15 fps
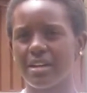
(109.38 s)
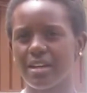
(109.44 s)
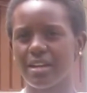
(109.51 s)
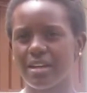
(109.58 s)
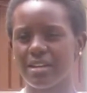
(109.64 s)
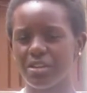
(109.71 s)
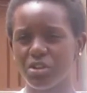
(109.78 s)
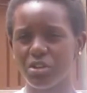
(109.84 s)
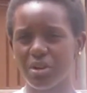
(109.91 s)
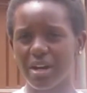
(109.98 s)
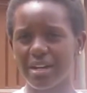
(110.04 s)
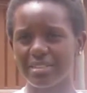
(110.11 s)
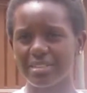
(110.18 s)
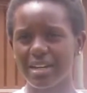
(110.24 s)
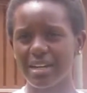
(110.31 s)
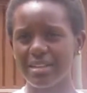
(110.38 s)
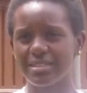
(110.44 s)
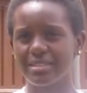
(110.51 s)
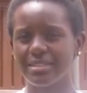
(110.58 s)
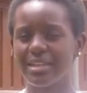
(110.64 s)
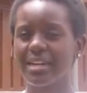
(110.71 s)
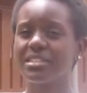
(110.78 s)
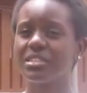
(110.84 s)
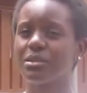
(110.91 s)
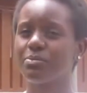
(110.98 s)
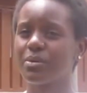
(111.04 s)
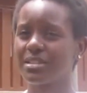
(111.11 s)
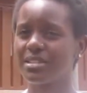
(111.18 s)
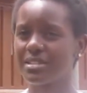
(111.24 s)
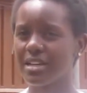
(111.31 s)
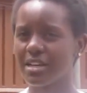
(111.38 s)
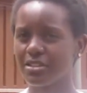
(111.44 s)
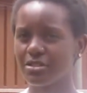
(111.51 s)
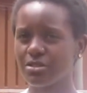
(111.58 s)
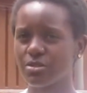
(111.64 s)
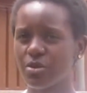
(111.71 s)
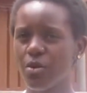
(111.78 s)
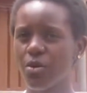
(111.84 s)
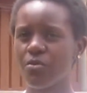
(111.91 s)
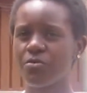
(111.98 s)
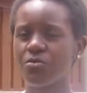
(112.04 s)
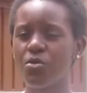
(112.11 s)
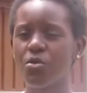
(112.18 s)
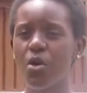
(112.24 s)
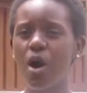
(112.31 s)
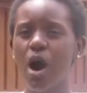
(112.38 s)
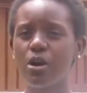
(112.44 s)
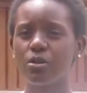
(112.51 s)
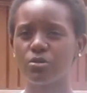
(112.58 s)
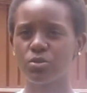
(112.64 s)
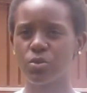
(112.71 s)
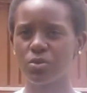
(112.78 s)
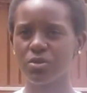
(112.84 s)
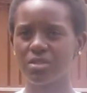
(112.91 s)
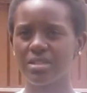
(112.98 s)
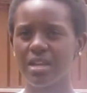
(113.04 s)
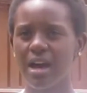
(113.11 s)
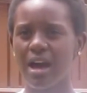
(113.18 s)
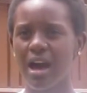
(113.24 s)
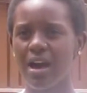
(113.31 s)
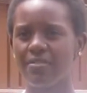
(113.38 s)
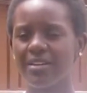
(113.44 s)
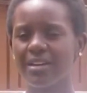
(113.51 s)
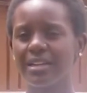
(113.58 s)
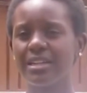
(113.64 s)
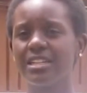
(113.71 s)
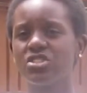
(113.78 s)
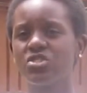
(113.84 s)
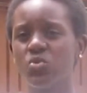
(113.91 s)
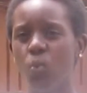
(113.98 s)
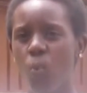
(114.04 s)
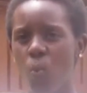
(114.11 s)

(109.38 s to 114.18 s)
In Uganda, 90% of rural households have at least